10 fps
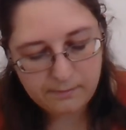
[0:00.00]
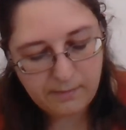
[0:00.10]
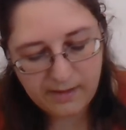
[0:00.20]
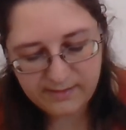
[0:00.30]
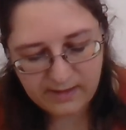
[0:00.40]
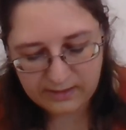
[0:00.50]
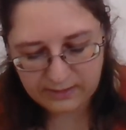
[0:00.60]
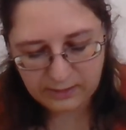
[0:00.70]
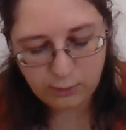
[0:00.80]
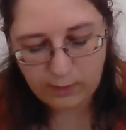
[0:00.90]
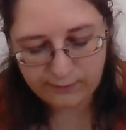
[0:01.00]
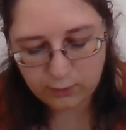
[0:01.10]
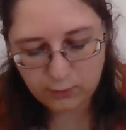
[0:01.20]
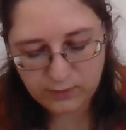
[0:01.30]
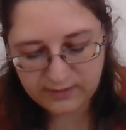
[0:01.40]
"My son, you have the
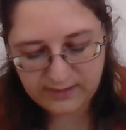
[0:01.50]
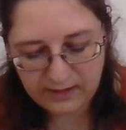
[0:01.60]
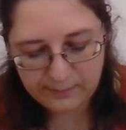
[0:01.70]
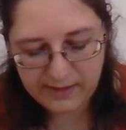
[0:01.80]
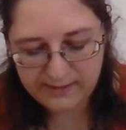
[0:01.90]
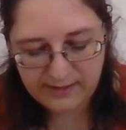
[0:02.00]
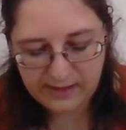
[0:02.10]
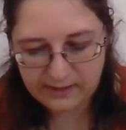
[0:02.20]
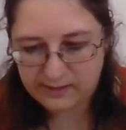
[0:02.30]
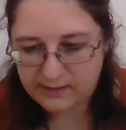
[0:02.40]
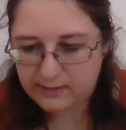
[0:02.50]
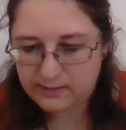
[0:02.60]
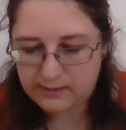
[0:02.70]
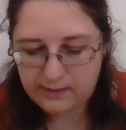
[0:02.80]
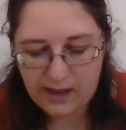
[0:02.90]
goodness to tell me, is here.
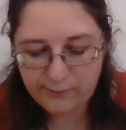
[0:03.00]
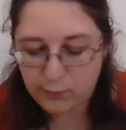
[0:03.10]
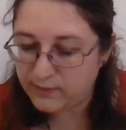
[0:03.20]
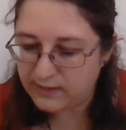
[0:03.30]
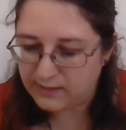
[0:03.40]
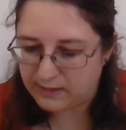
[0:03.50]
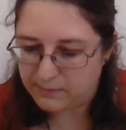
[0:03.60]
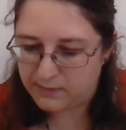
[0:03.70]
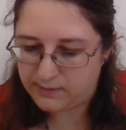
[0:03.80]
Have you seen him?"